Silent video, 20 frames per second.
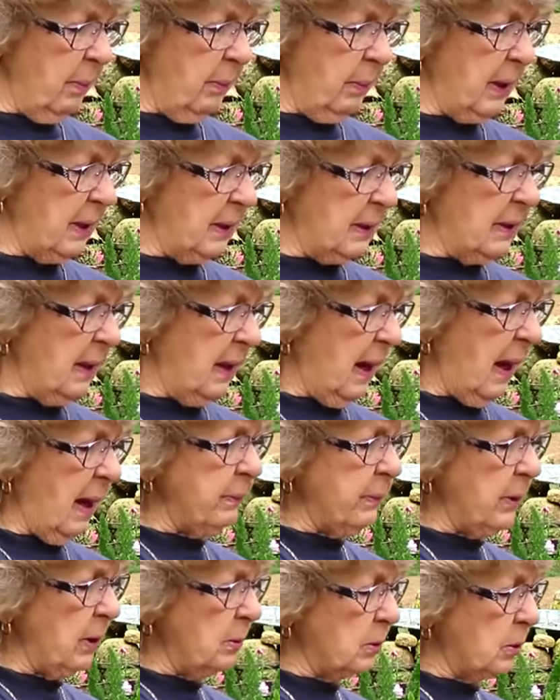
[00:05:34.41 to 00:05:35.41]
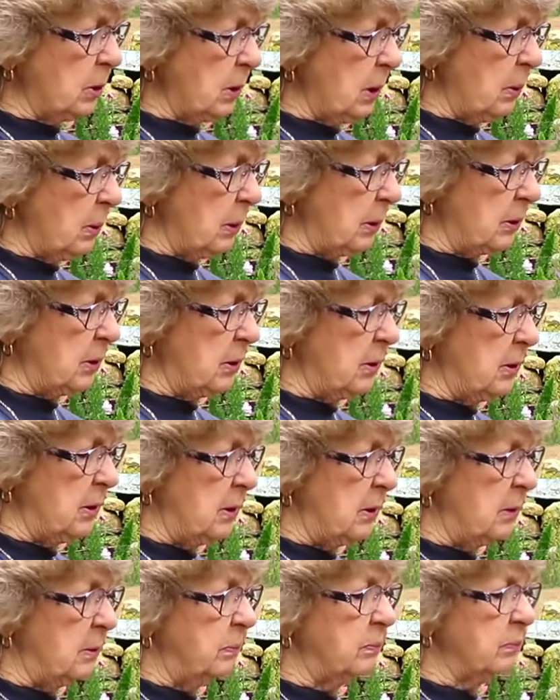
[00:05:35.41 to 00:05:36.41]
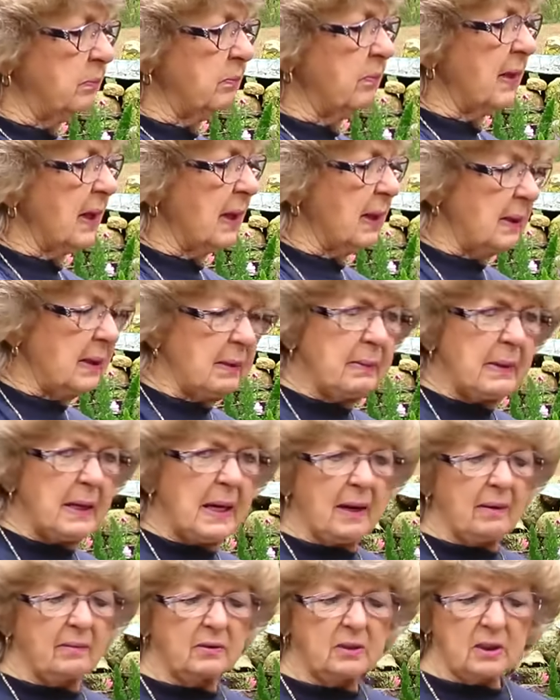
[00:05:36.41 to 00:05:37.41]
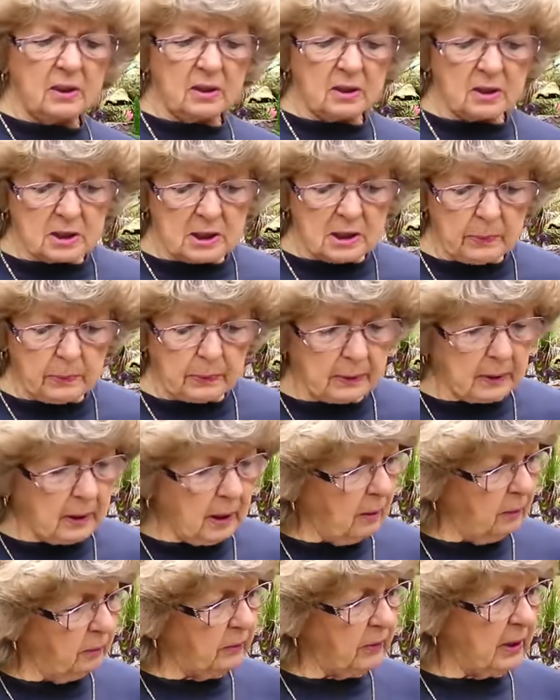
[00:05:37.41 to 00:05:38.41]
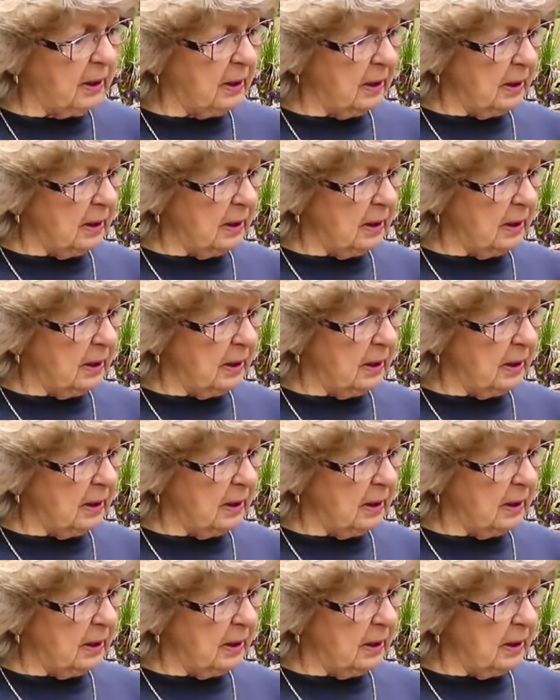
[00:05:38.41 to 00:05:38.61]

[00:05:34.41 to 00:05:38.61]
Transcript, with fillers: But I'm going to show it to you. Let me have another sip of coffee.